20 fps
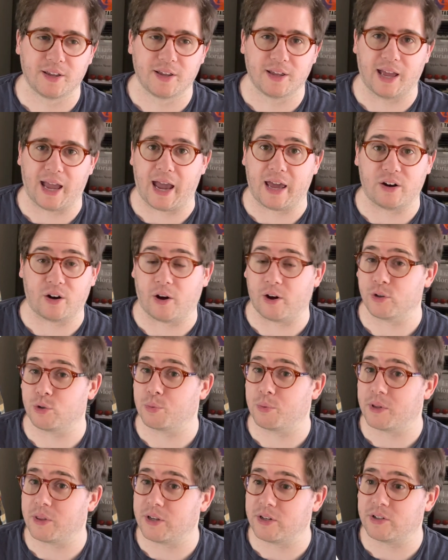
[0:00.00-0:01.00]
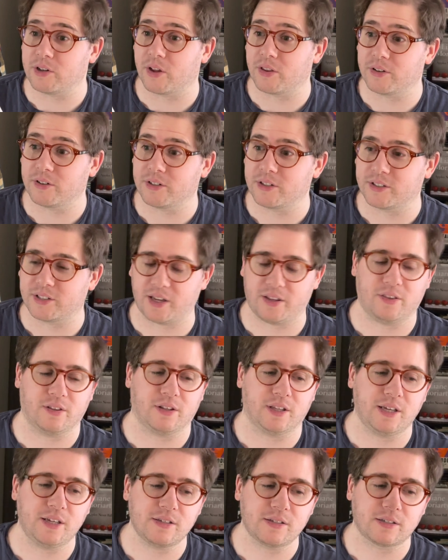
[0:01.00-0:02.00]
at odds with each other, to say the
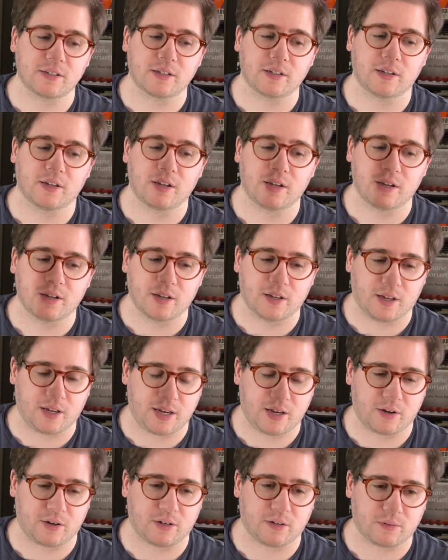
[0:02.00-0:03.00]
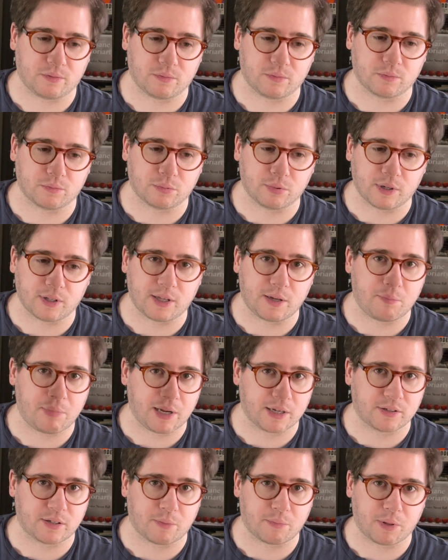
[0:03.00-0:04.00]
least, it really
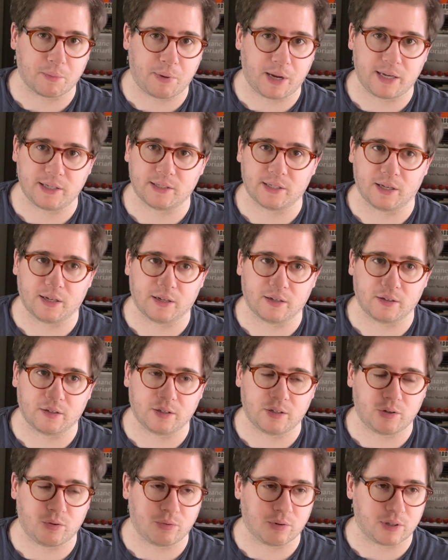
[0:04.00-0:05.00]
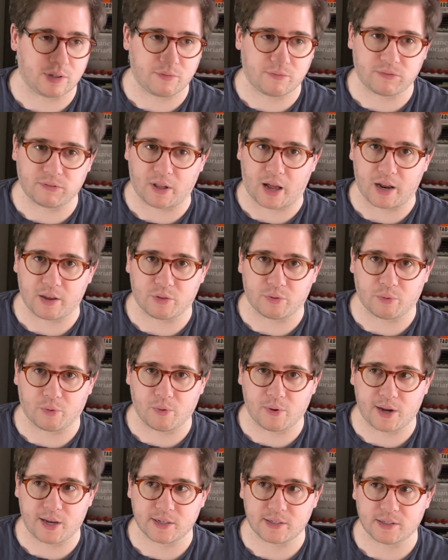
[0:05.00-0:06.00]
picks up the pacing. You really fly through
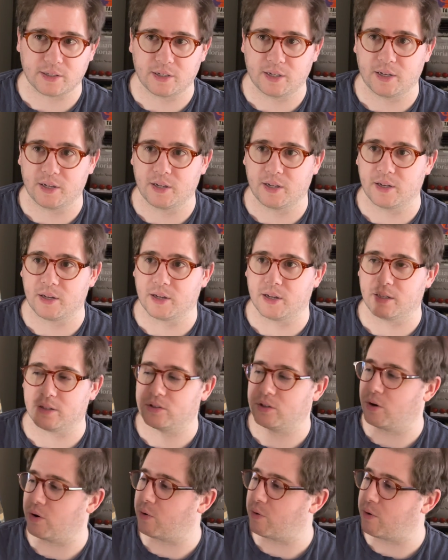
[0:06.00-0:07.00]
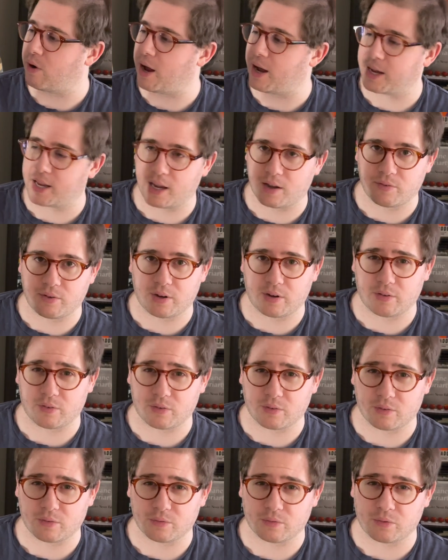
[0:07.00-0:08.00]
it. So I gave it
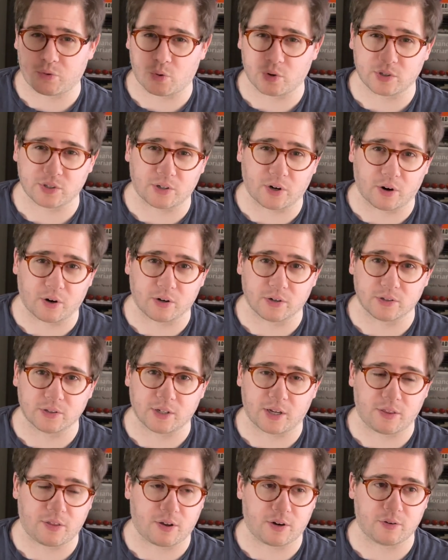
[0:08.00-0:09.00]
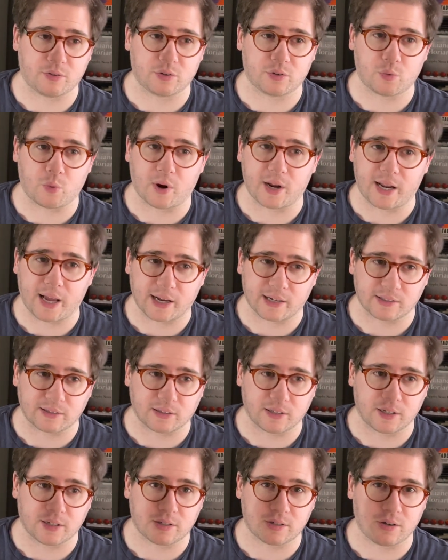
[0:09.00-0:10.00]
4 stars. I thought it was quite
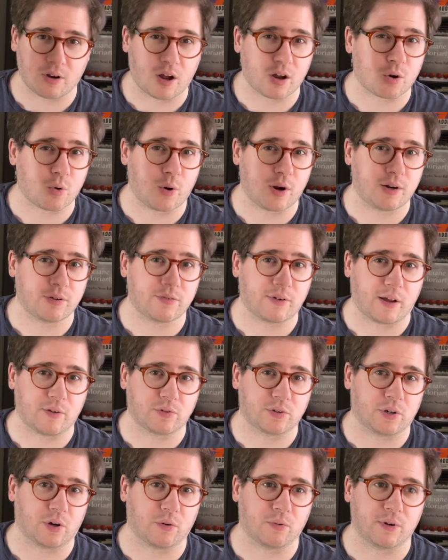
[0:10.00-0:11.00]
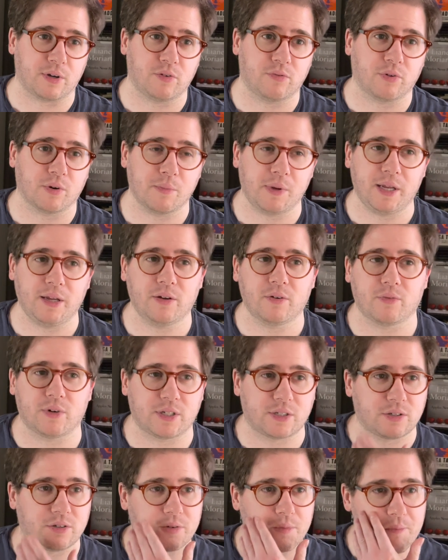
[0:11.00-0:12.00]
excellent. Not quite a 5-star read for me,
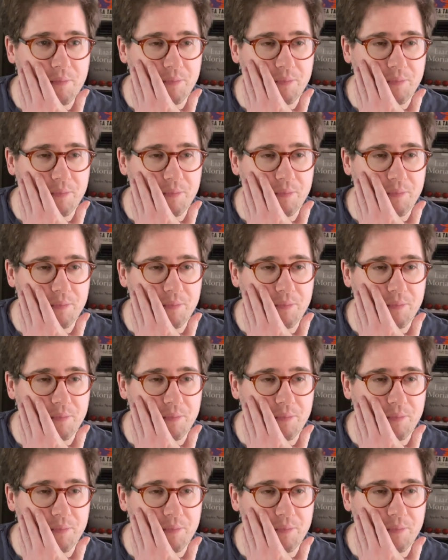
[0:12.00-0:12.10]
which,